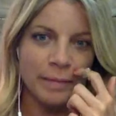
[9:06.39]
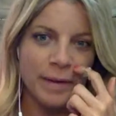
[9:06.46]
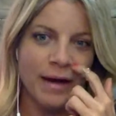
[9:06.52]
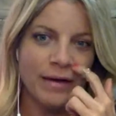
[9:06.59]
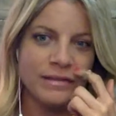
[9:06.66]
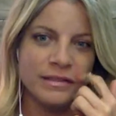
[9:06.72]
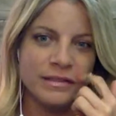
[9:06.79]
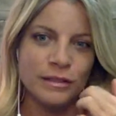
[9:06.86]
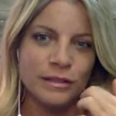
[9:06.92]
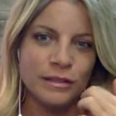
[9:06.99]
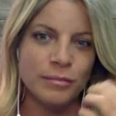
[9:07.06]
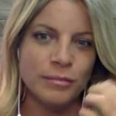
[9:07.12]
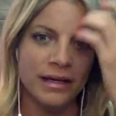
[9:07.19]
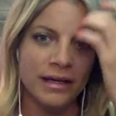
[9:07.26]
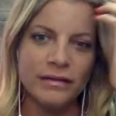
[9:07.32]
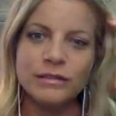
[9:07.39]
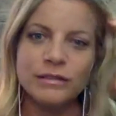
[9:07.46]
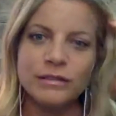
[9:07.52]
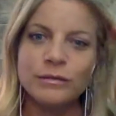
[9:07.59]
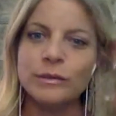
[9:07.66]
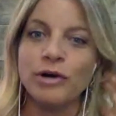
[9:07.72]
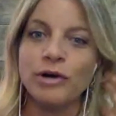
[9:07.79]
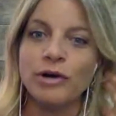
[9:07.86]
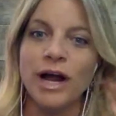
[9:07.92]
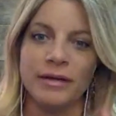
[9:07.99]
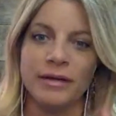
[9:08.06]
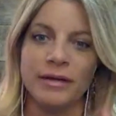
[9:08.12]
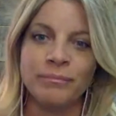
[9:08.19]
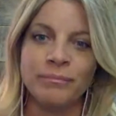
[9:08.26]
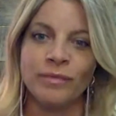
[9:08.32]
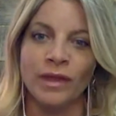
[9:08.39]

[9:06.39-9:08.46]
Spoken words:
my house in Topanga. This was Brian.